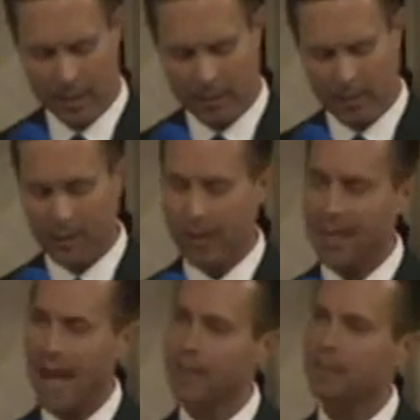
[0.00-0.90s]
With your
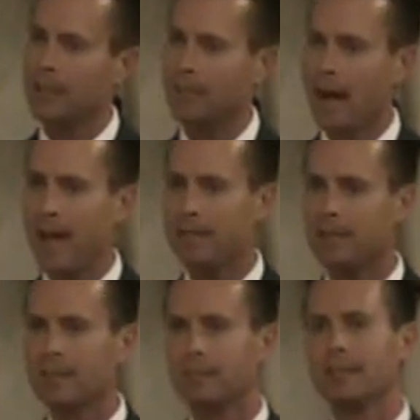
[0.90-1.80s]
guidance and
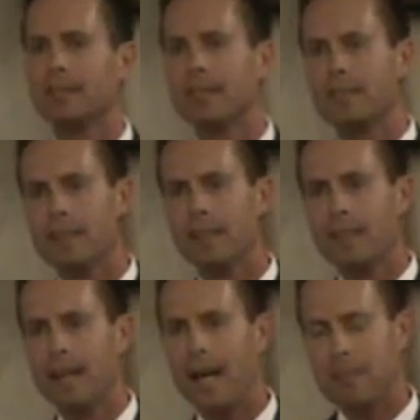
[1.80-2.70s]
advice,
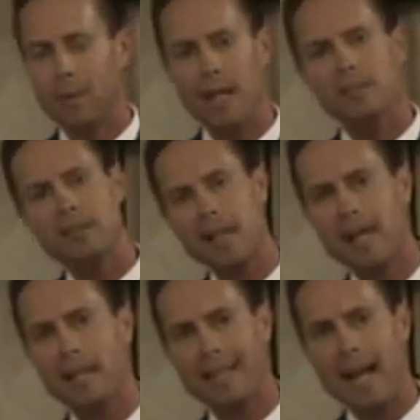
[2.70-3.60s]
I pledge to
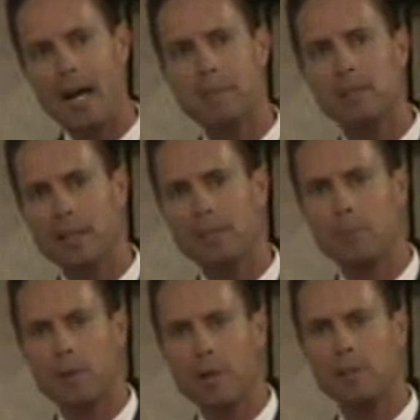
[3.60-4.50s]
take a common sense
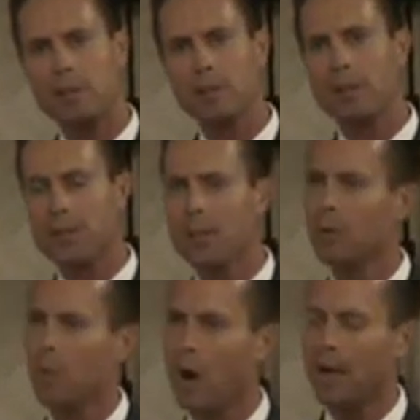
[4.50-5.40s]
approach to serving
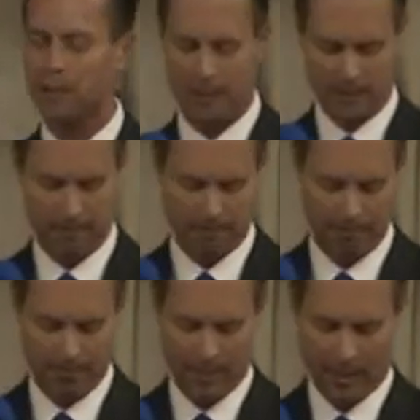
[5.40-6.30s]
you in Washington.
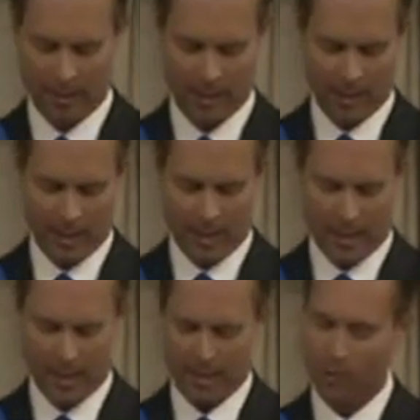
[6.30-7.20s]

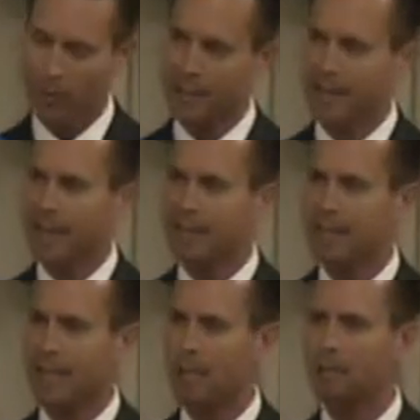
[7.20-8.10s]
It's going to take a
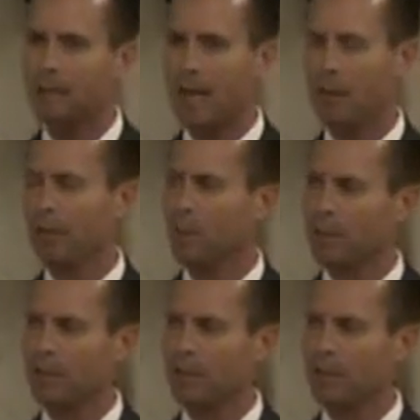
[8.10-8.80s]
team to not only win